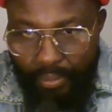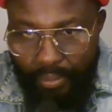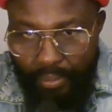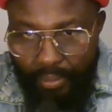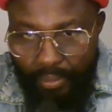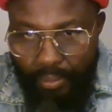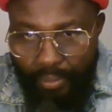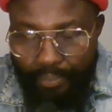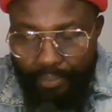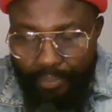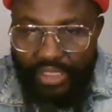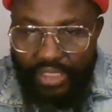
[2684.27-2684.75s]

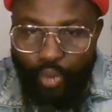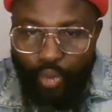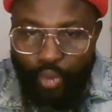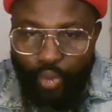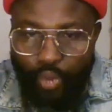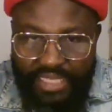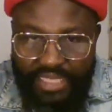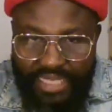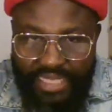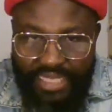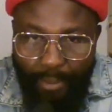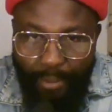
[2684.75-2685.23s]
between
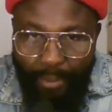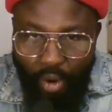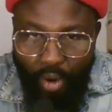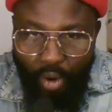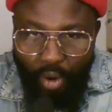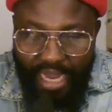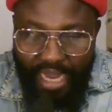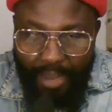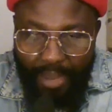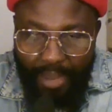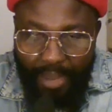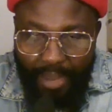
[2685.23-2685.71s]
Simon
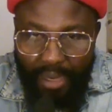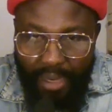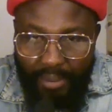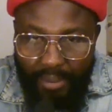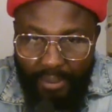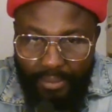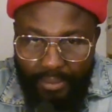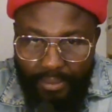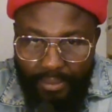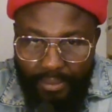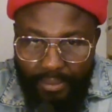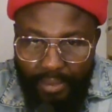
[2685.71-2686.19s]
Ekpa
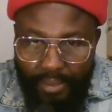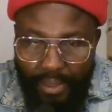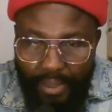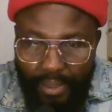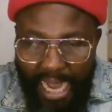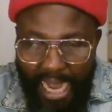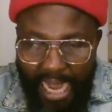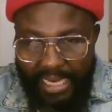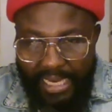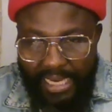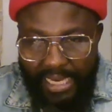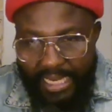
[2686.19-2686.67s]

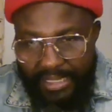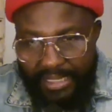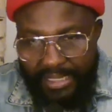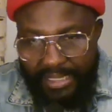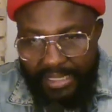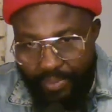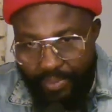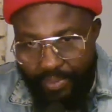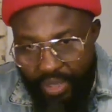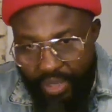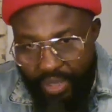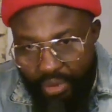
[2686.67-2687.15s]
and the Eze
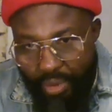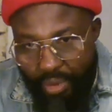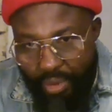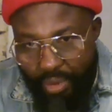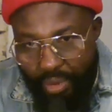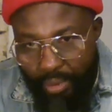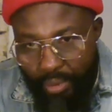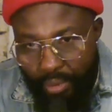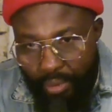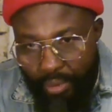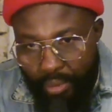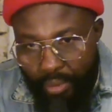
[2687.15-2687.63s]
Biro
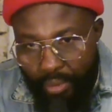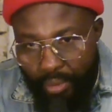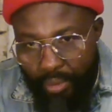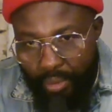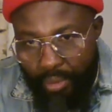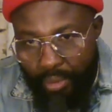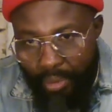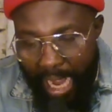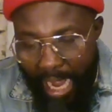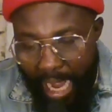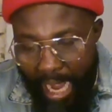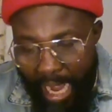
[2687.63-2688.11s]

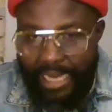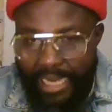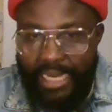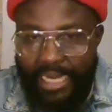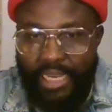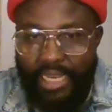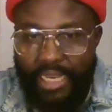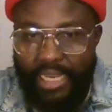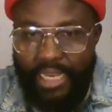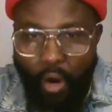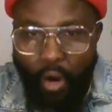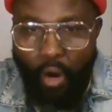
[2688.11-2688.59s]
and the
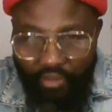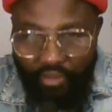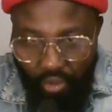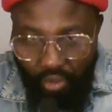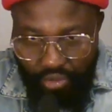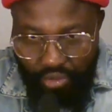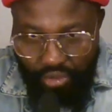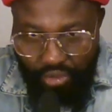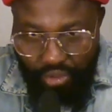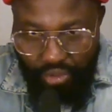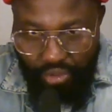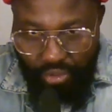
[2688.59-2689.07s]

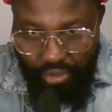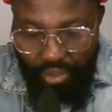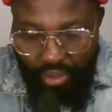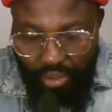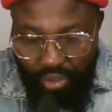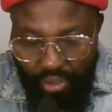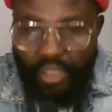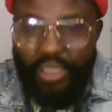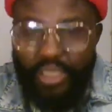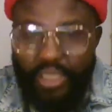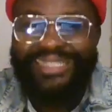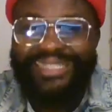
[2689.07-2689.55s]
governors,
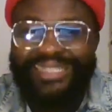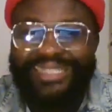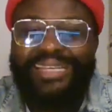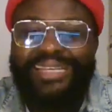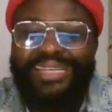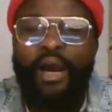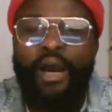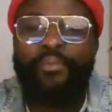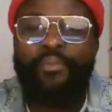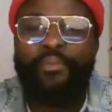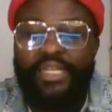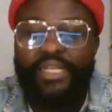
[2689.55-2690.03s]

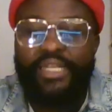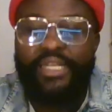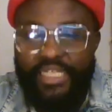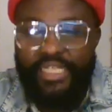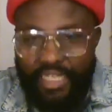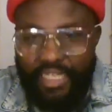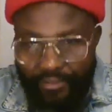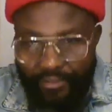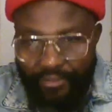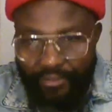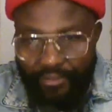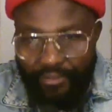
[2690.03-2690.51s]
tell me the
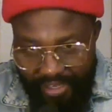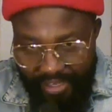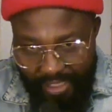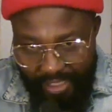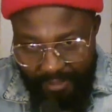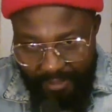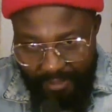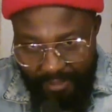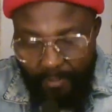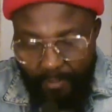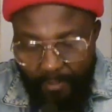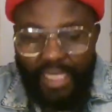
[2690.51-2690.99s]
difference.
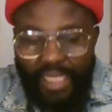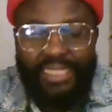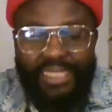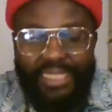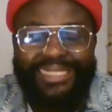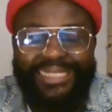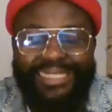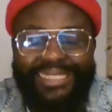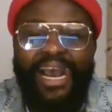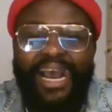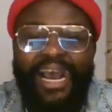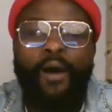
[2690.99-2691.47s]

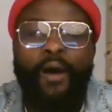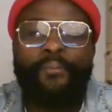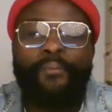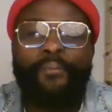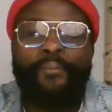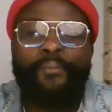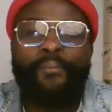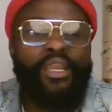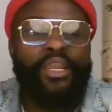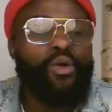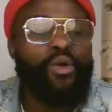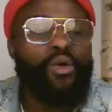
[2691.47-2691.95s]
Tell
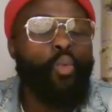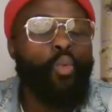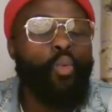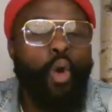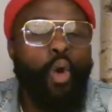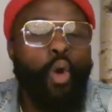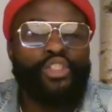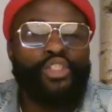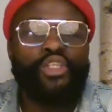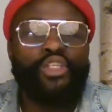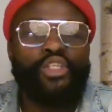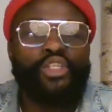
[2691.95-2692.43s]
me
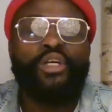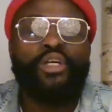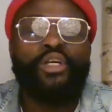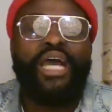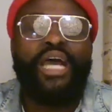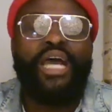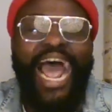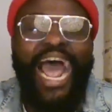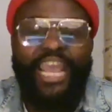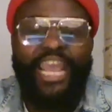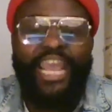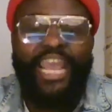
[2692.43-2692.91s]
what
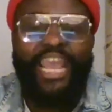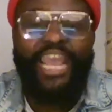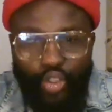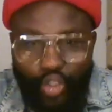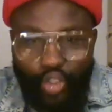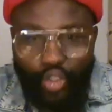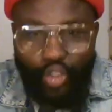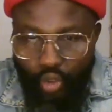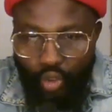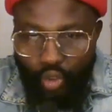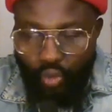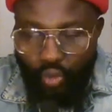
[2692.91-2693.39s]
I don't
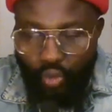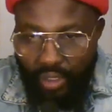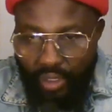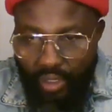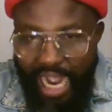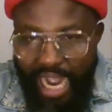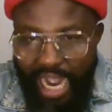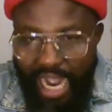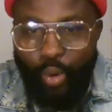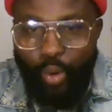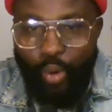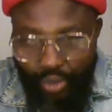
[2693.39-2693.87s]
know. I
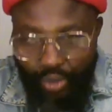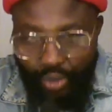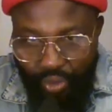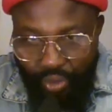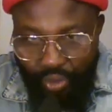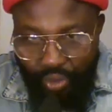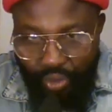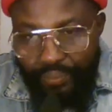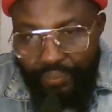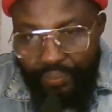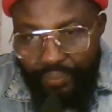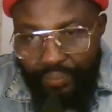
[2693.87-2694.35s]
want to
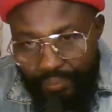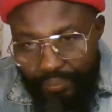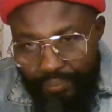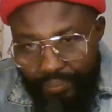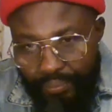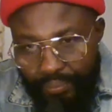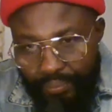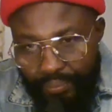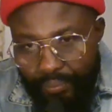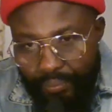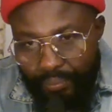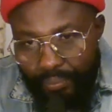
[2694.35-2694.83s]
know.
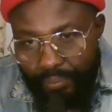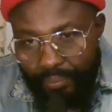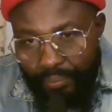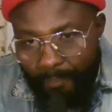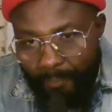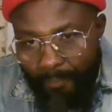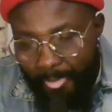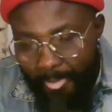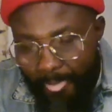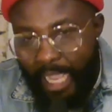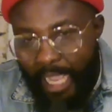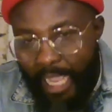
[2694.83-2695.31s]

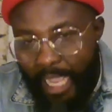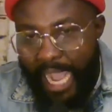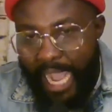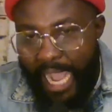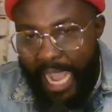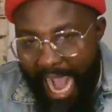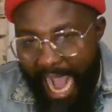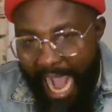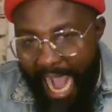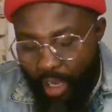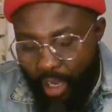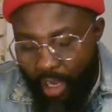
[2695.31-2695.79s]

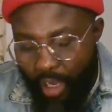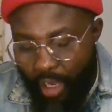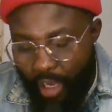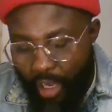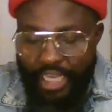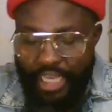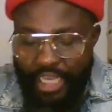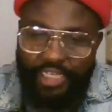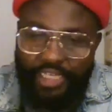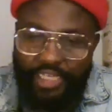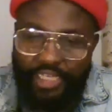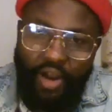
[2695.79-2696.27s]
Aloy
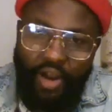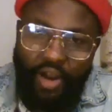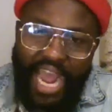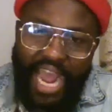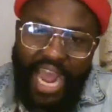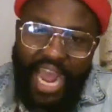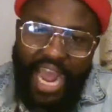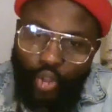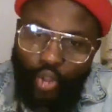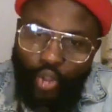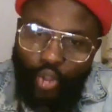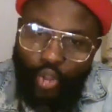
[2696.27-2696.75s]
Ejimakor, I
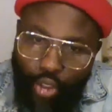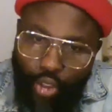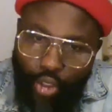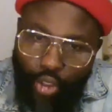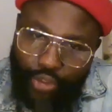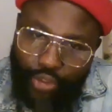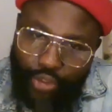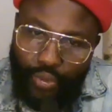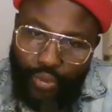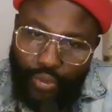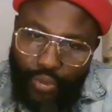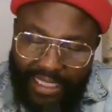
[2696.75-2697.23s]
told
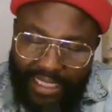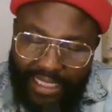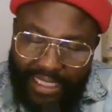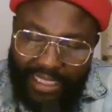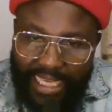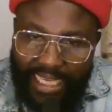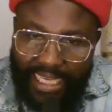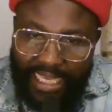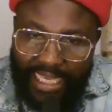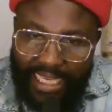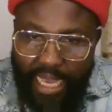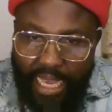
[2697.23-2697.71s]
you that
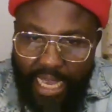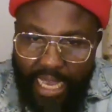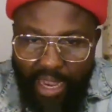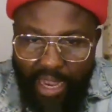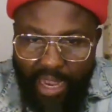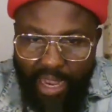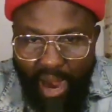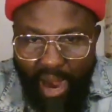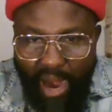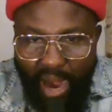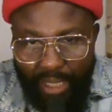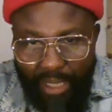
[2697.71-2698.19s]

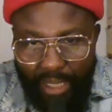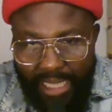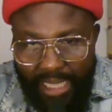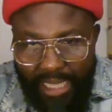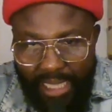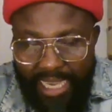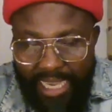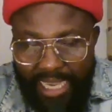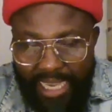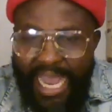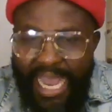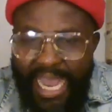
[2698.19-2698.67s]

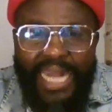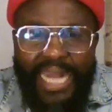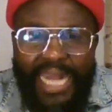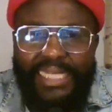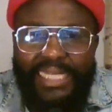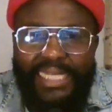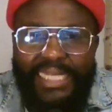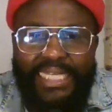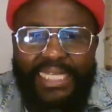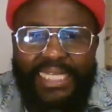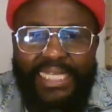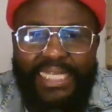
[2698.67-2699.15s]

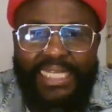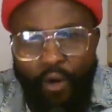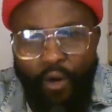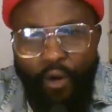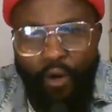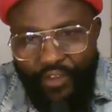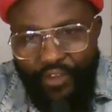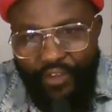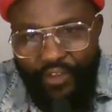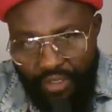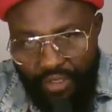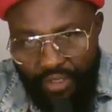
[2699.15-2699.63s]
and it's
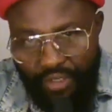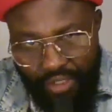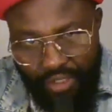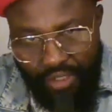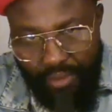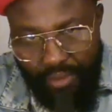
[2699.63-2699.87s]
obvious.